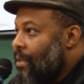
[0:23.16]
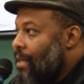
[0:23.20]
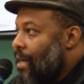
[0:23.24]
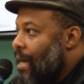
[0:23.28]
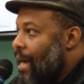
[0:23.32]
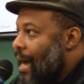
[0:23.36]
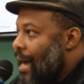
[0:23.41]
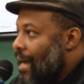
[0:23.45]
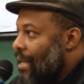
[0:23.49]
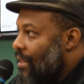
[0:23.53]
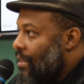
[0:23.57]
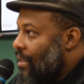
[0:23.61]

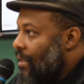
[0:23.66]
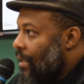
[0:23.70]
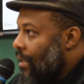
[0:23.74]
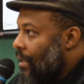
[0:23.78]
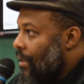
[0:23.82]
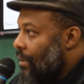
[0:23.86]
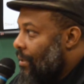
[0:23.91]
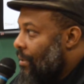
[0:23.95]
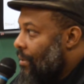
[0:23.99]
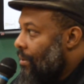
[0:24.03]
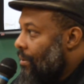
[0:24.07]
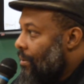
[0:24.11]
I
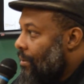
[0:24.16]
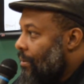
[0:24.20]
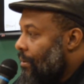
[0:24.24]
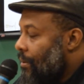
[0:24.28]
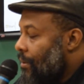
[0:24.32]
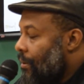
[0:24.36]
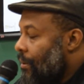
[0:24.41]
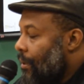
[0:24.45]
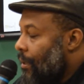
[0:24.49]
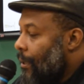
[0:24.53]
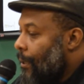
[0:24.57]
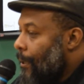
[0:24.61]
think
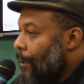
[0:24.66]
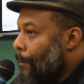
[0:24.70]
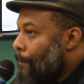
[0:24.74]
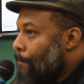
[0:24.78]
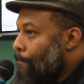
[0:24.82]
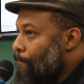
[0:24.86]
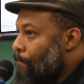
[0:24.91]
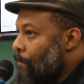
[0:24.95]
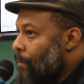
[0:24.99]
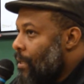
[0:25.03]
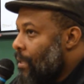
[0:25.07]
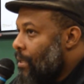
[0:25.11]

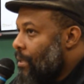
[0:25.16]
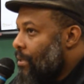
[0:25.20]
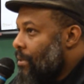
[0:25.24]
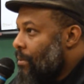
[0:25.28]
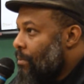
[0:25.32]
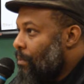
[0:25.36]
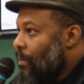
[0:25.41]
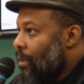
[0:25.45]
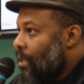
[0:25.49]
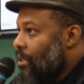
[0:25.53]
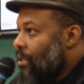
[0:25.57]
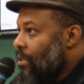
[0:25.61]
it's
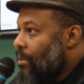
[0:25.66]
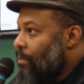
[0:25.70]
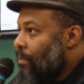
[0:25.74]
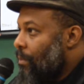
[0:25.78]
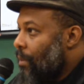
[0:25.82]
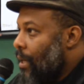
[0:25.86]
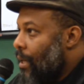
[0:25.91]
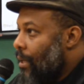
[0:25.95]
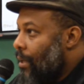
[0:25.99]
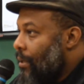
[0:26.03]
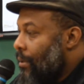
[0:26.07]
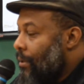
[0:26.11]
much
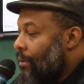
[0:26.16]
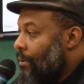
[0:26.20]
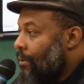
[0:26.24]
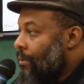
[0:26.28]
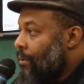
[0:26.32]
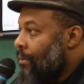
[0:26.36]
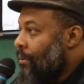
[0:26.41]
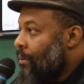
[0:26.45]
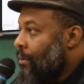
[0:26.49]
better,